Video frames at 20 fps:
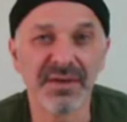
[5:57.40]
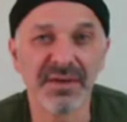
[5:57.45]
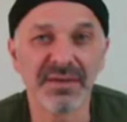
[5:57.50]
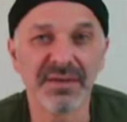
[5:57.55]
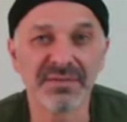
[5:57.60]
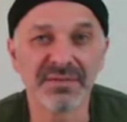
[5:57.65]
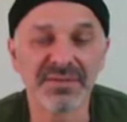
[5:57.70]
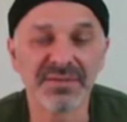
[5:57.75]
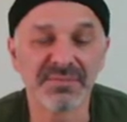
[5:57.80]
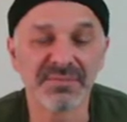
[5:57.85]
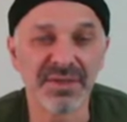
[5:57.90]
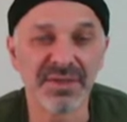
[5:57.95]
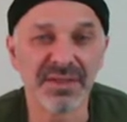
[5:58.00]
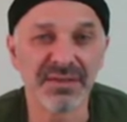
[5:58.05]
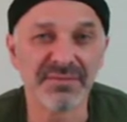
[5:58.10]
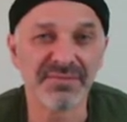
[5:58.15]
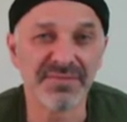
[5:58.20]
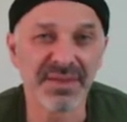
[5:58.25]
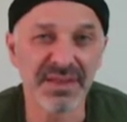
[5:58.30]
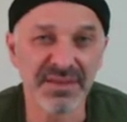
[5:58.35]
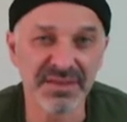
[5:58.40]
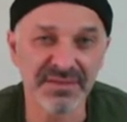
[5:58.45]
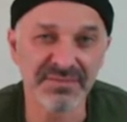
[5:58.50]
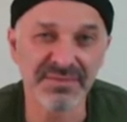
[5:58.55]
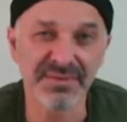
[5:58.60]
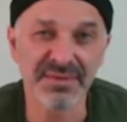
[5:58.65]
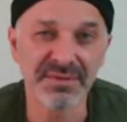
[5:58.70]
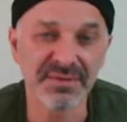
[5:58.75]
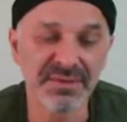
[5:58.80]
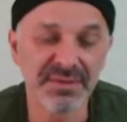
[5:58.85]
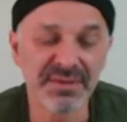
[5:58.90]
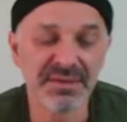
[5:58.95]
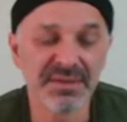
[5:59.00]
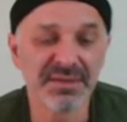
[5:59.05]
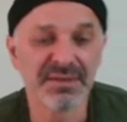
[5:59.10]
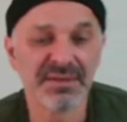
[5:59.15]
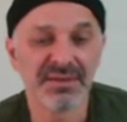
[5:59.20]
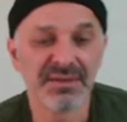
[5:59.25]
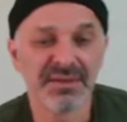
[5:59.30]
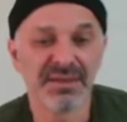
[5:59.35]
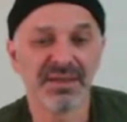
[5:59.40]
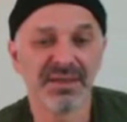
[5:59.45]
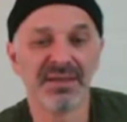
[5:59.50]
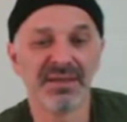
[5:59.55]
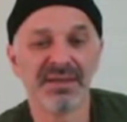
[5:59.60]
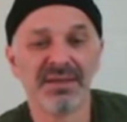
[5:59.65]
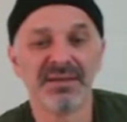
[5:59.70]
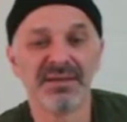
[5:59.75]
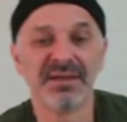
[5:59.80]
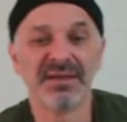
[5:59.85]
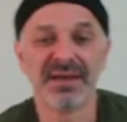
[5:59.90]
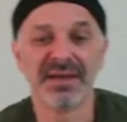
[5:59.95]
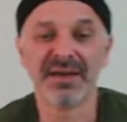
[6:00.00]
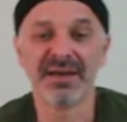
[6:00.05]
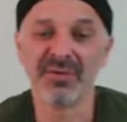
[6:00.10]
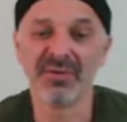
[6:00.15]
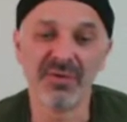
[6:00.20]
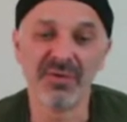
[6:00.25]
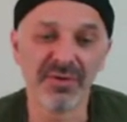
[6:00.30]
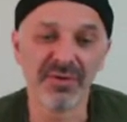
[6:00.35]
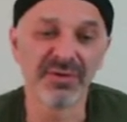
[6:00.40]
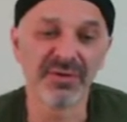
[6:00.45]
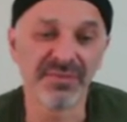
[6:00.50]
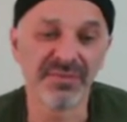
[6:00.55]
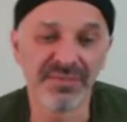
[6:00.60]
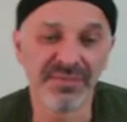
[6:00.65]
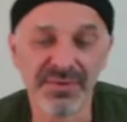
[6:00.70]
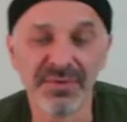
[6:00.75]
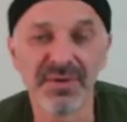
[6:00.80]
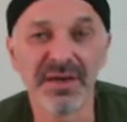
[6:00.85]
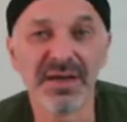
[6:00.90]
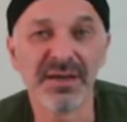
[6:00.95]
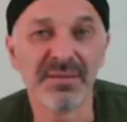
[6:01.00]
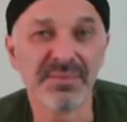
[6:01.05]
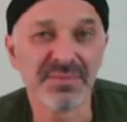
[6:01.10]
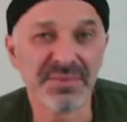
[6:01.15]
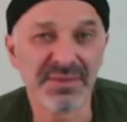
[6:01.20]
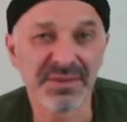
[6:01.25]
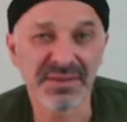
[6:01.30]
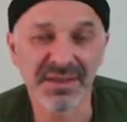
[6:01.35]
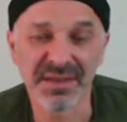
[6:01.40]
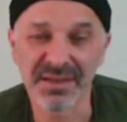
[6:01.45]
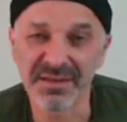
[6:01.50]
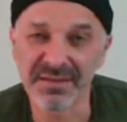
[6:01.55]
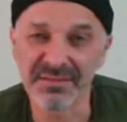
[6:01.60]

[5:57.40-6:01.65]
Spring Festival. And I had ordered a few items like